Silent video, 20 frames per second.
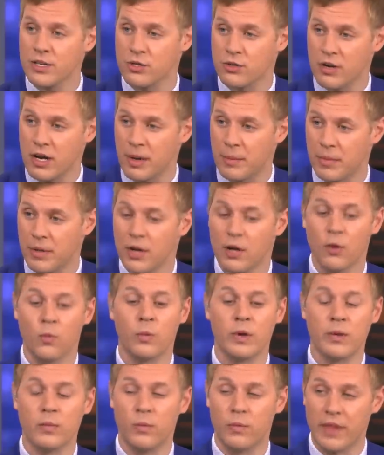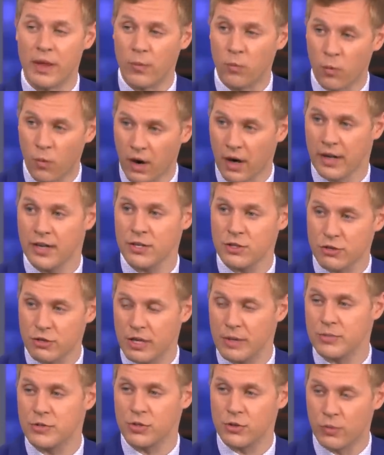Trump. They wanted
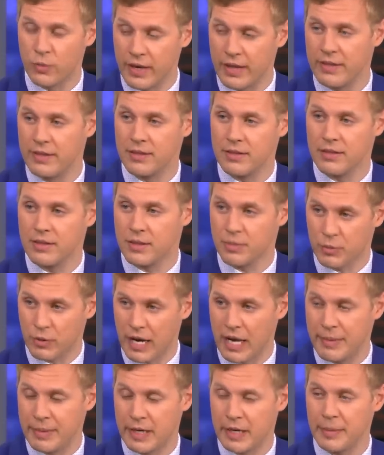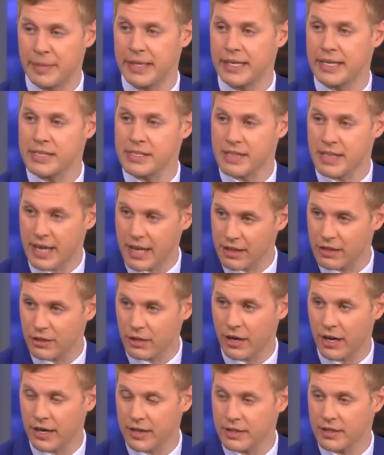Trump to win the primary because they
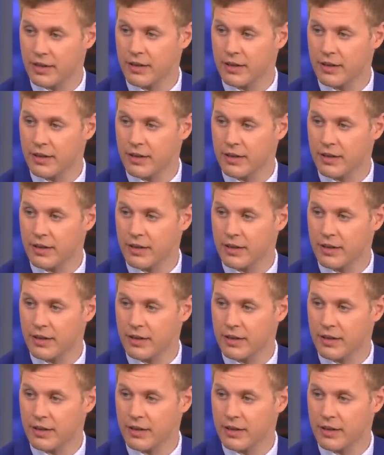thought